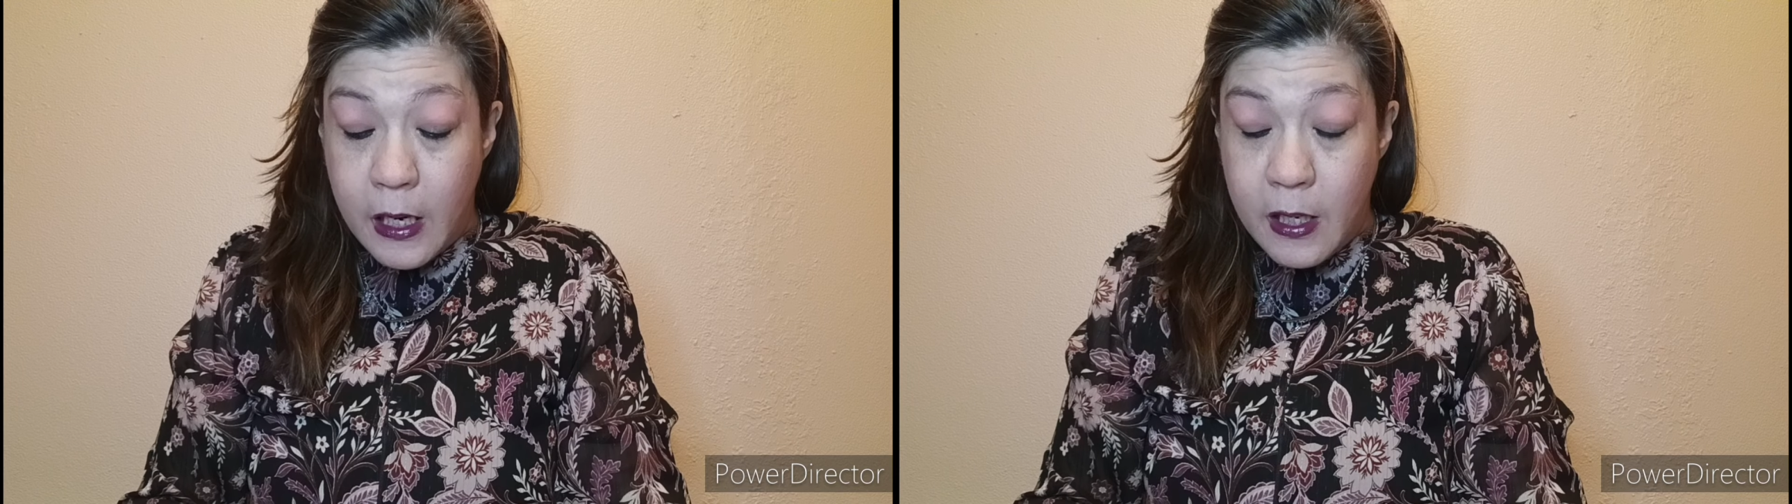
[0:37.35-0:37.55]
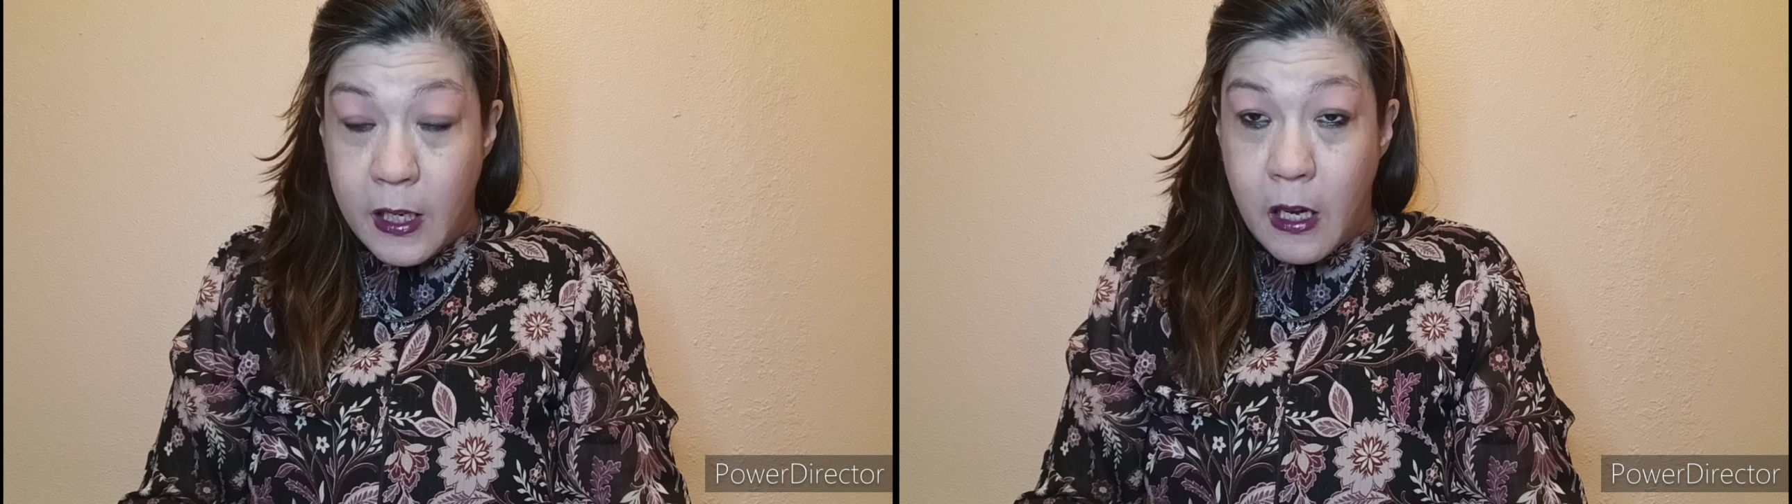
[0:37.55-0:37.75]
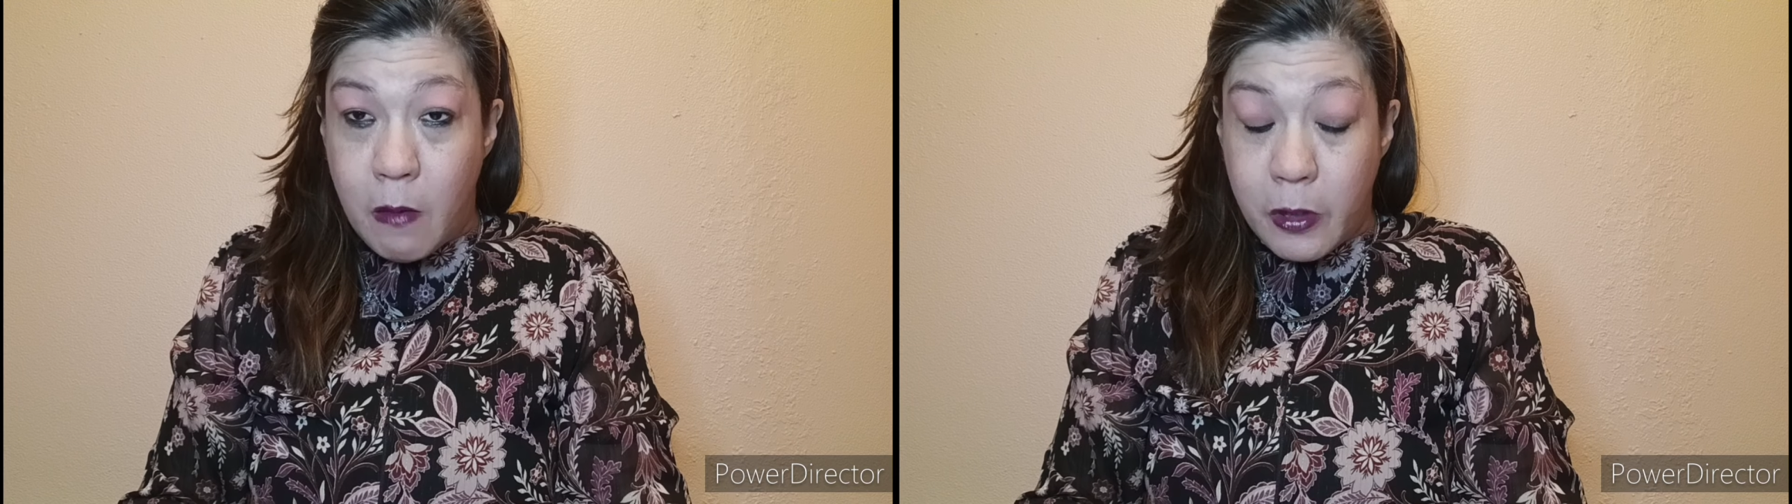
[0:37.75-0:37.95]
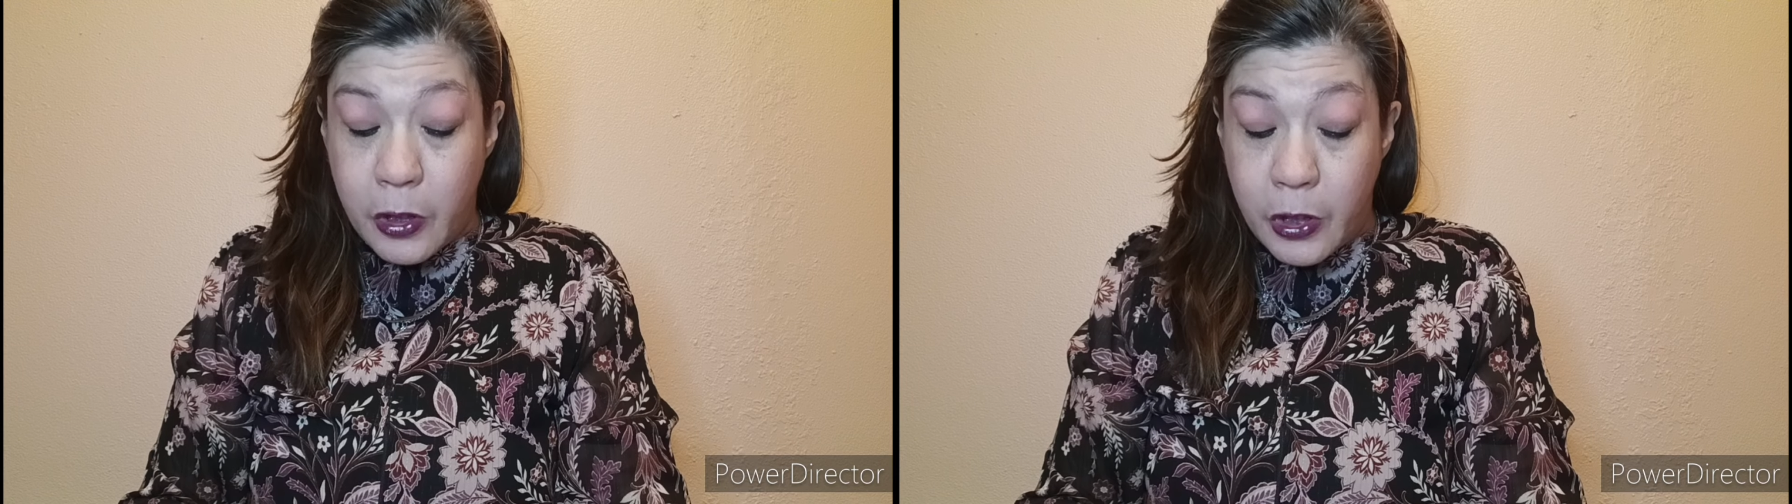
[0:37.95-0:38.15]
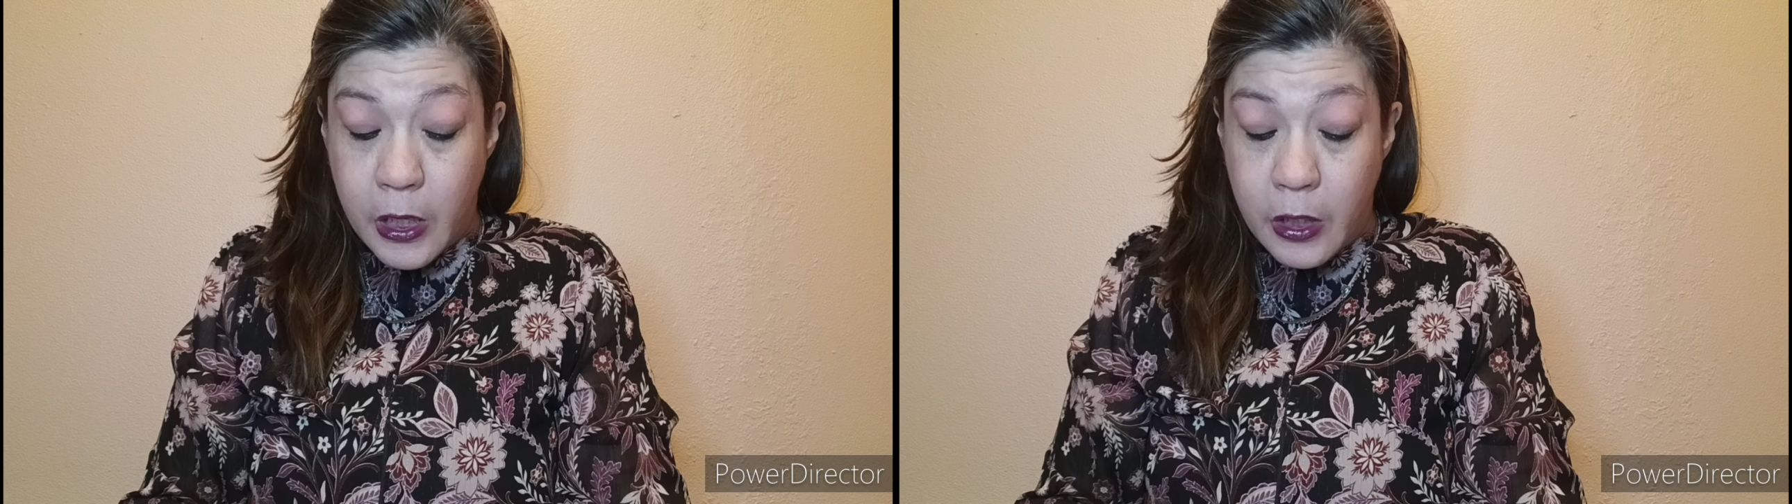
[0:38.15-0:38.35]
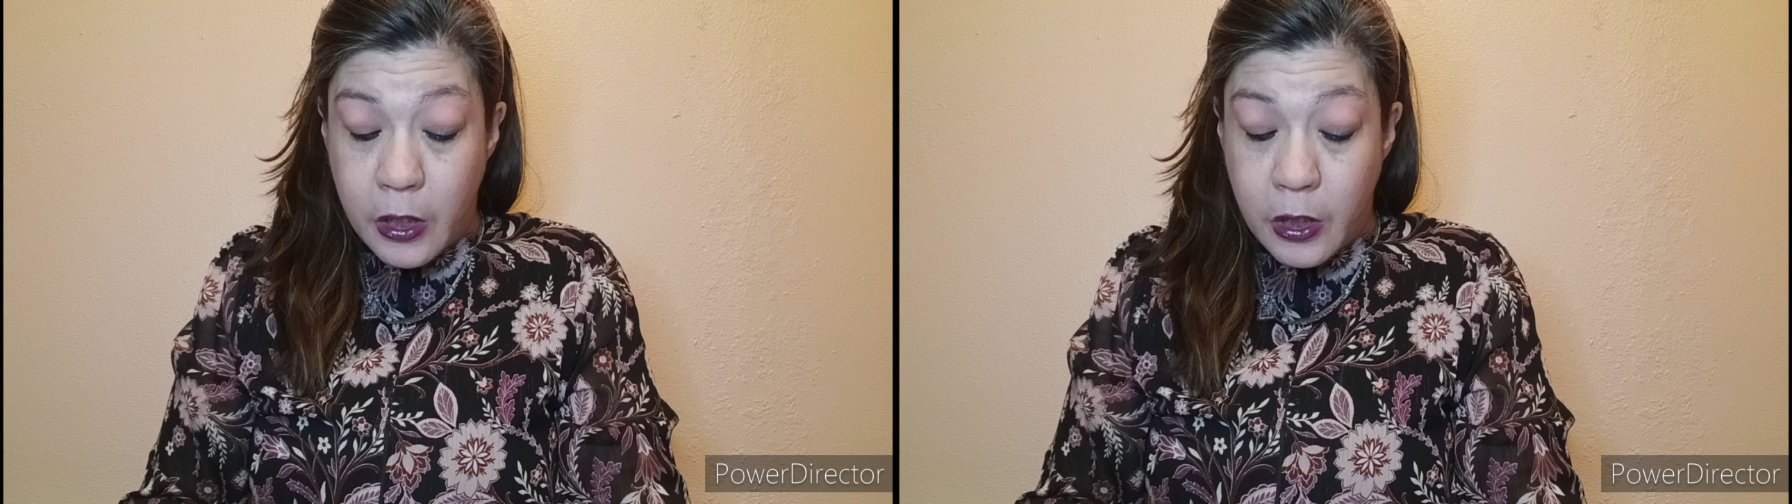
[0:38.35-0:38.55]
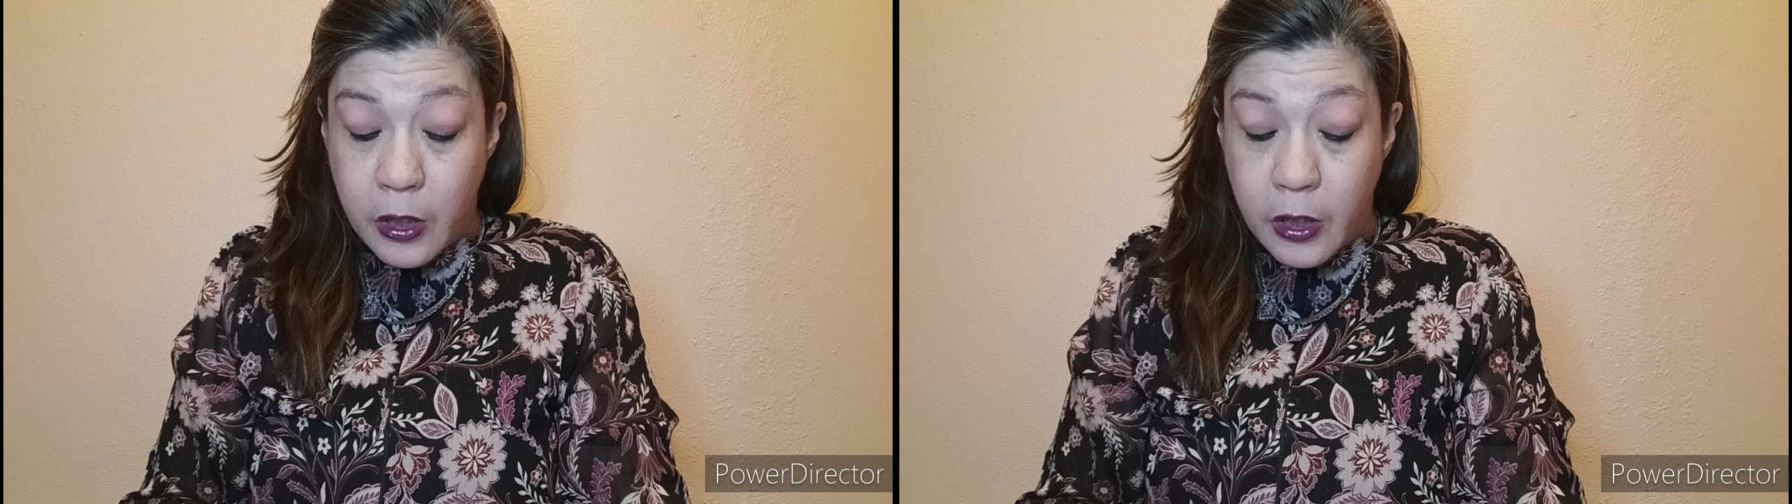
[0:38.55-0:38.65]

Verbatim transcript: in the Emerson